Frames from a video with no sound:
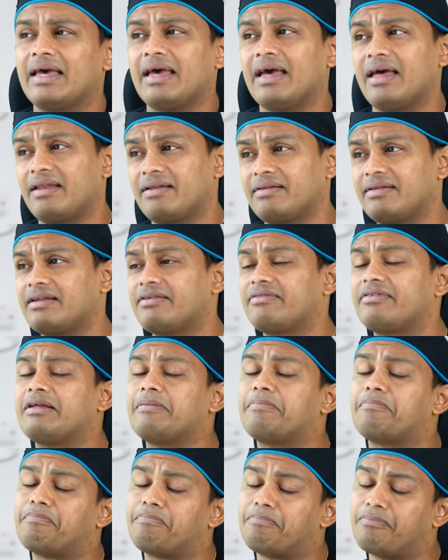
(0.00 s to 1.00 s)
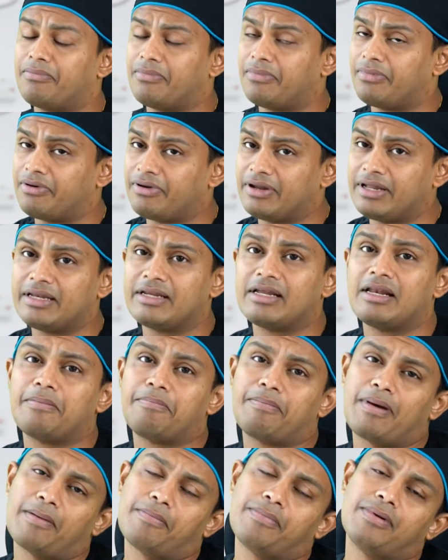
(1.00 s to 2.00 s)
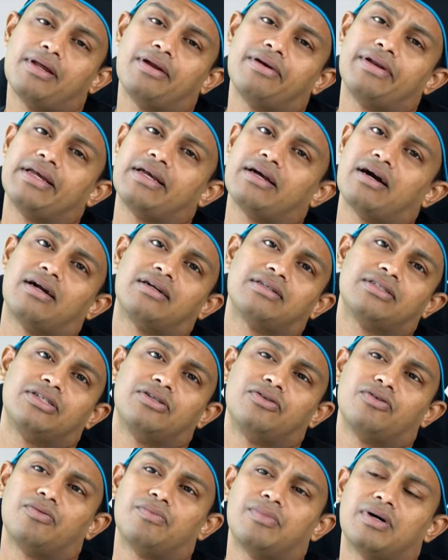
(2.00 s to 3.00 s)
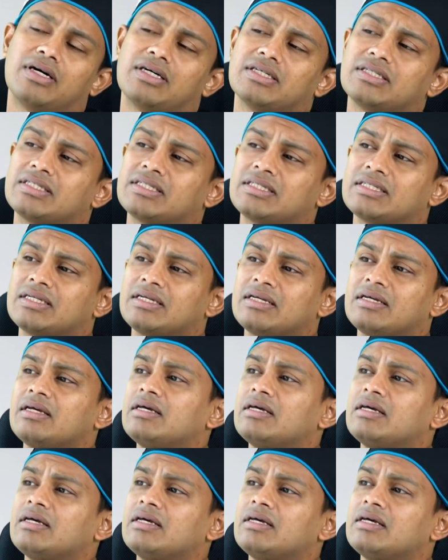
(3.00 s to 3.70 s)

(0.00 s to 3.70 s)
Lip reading: hereditary renal papillary carcinomas,